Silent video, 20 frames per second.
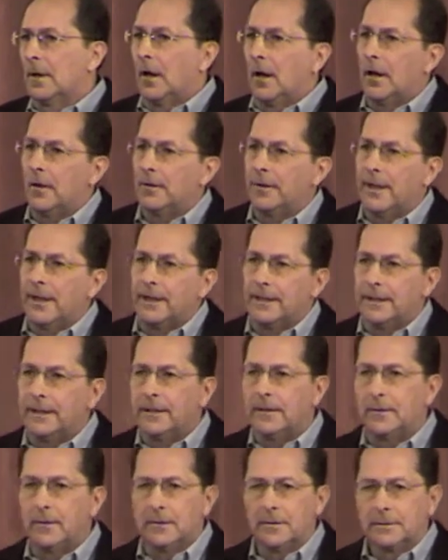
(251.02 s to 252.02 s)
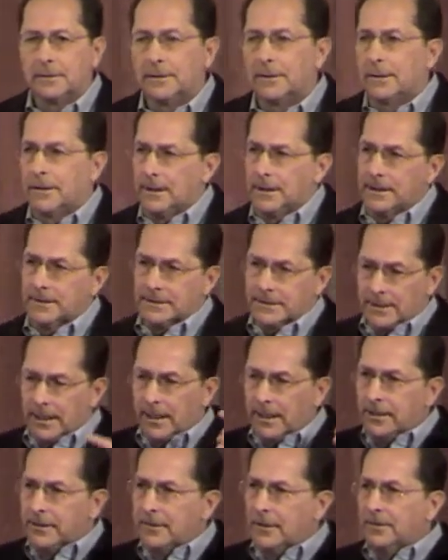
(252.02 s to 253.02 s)
All that guilt gets
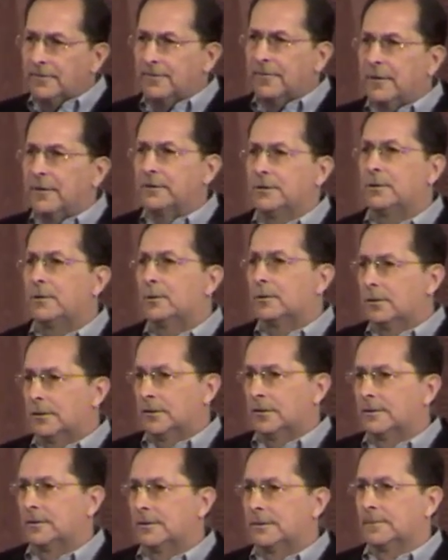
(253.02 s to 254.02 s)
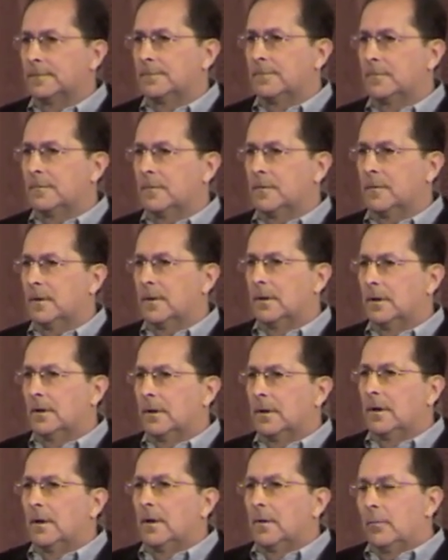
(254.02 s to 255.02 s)
taken off our shoulders.
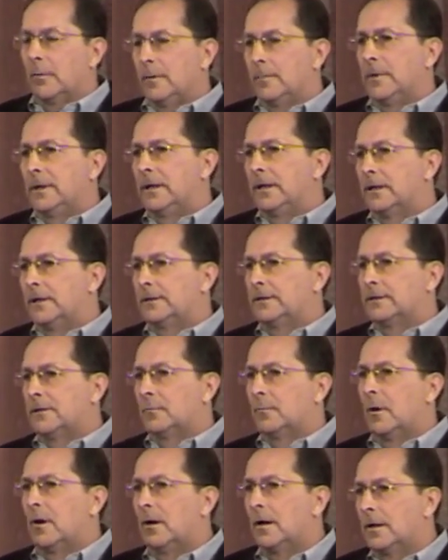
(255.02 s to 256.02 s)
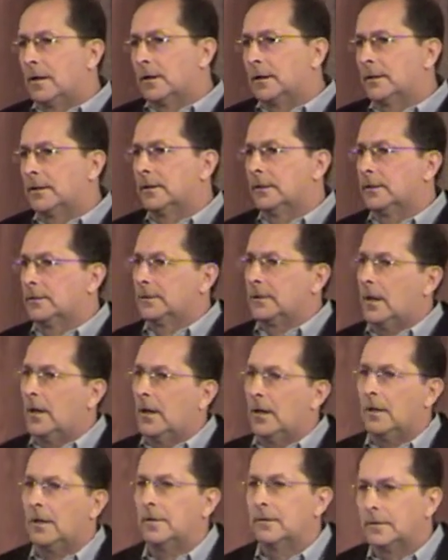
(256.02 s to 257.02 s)
We begin to walk a little
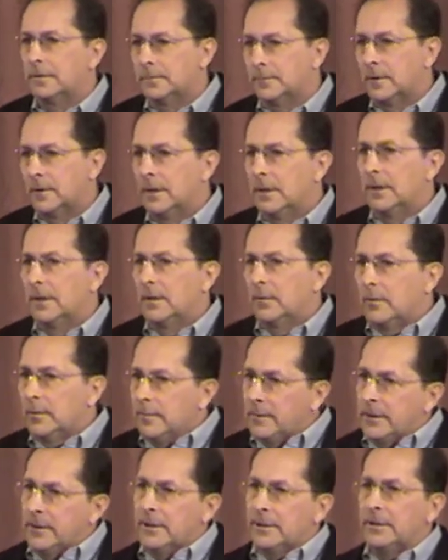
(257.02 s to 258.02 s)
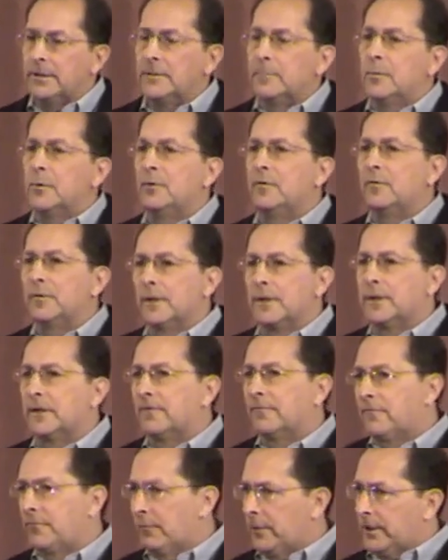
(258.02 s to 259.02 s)
taller. We begin to move a
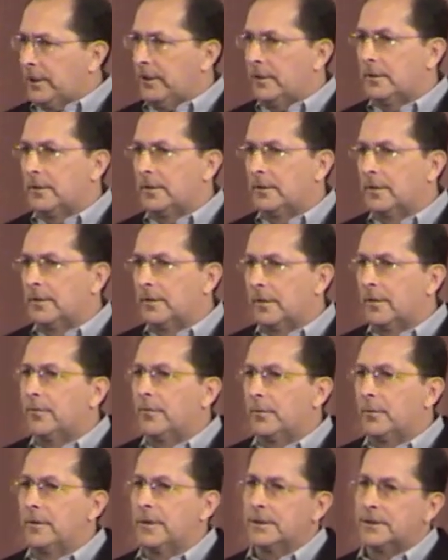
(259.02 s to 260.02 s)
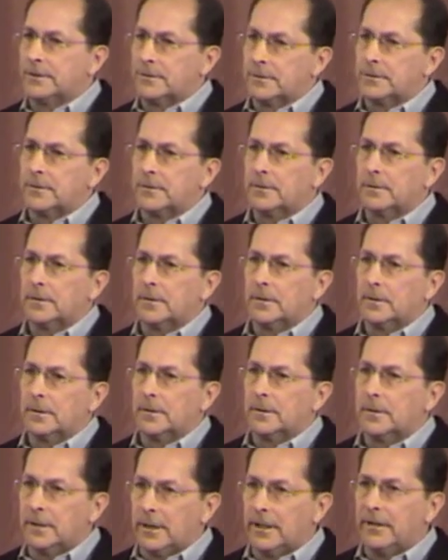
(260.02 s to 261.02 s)
little freer through this
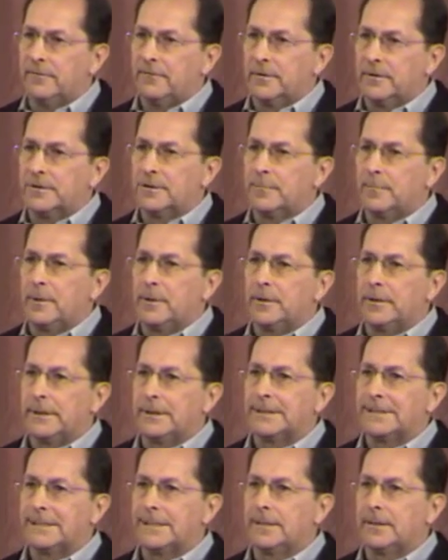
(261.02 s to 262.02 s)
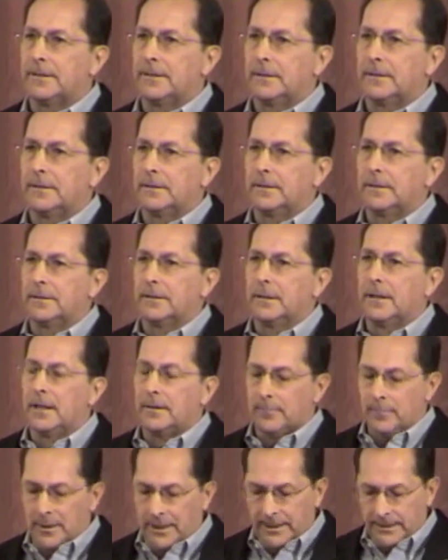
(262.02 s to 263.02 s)
life experience here
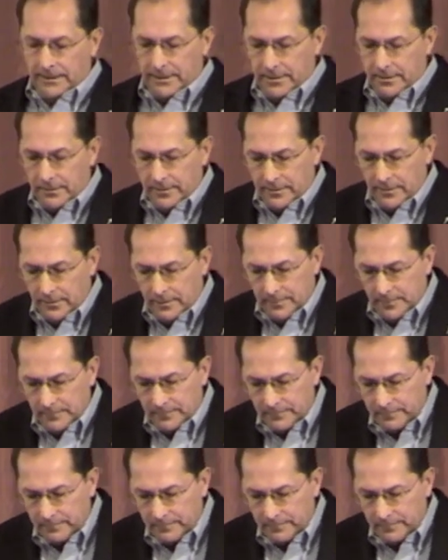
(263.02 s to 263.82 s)
on planet Earth.